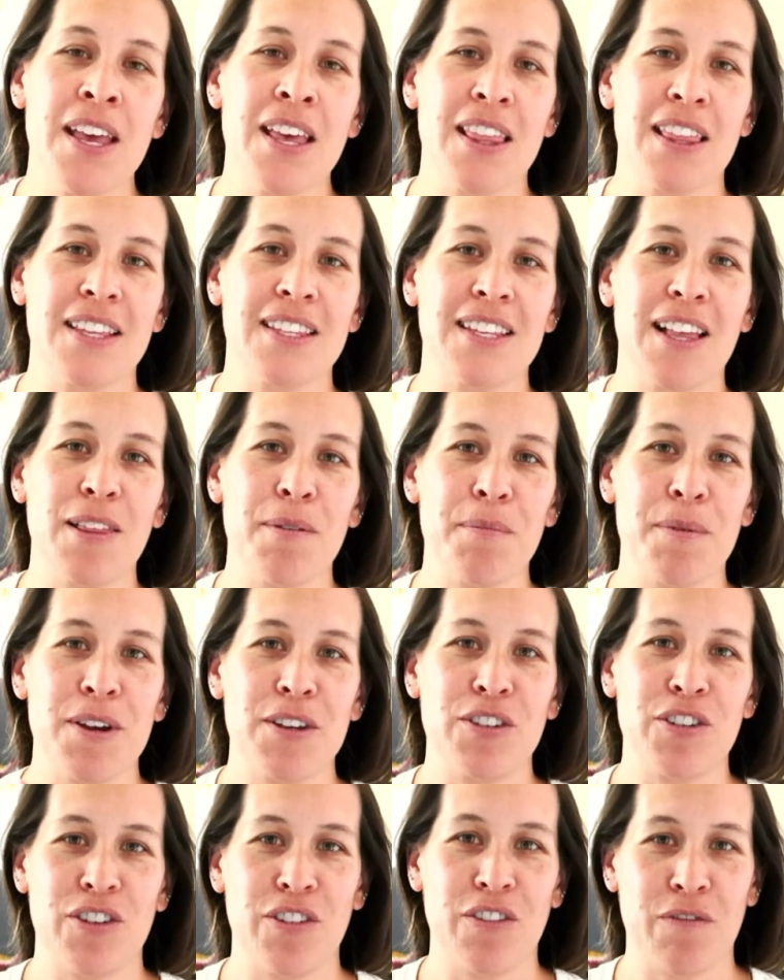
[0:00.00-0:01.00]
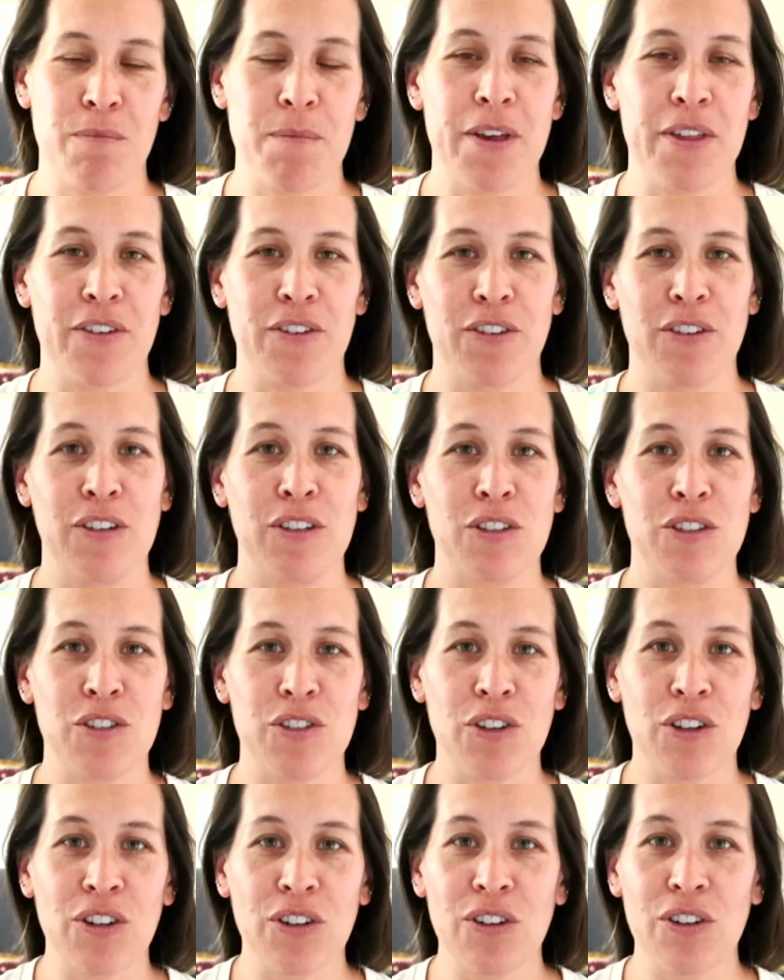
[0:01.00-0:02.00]
the Celebration of Motherhood
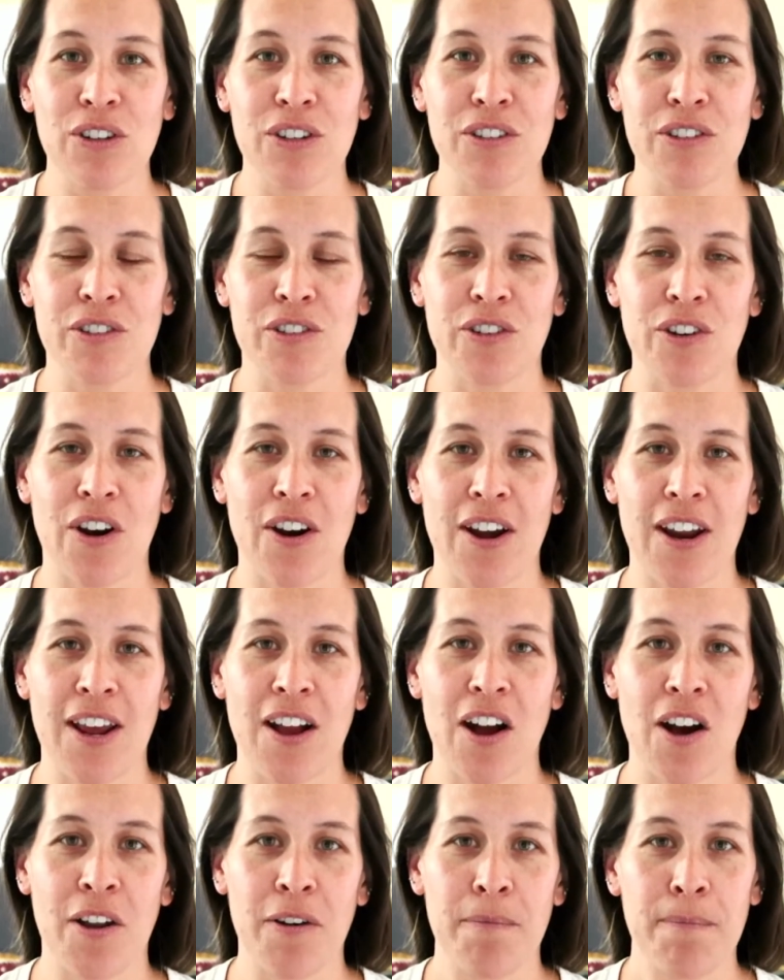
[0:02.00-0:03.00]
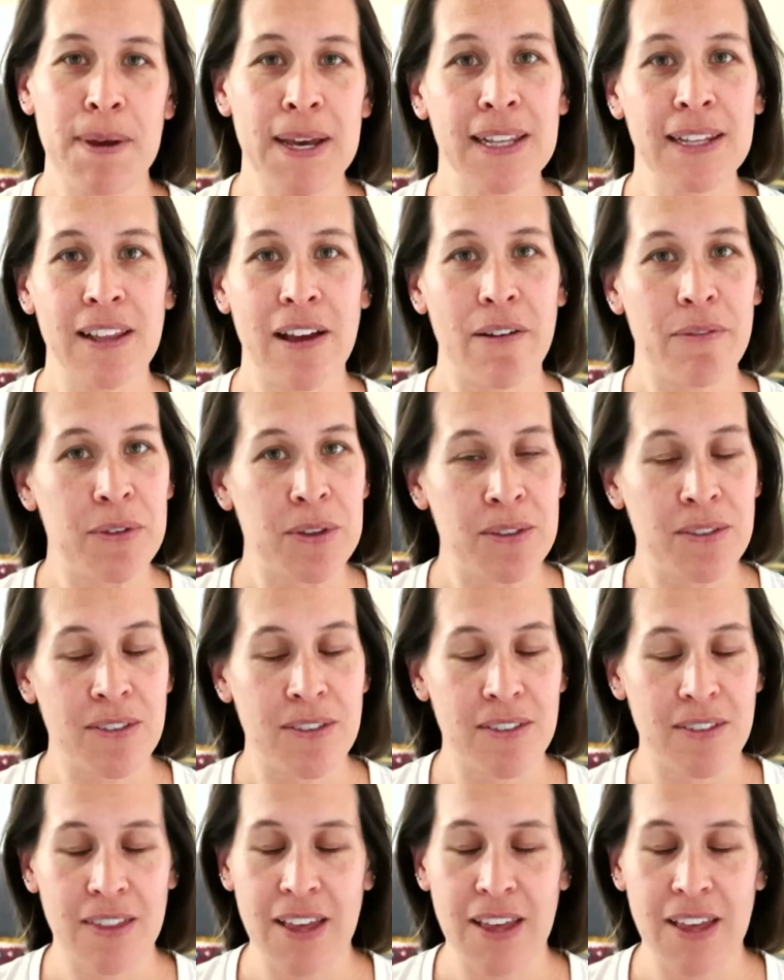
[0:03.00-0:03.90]
Circles, starting on May 11th.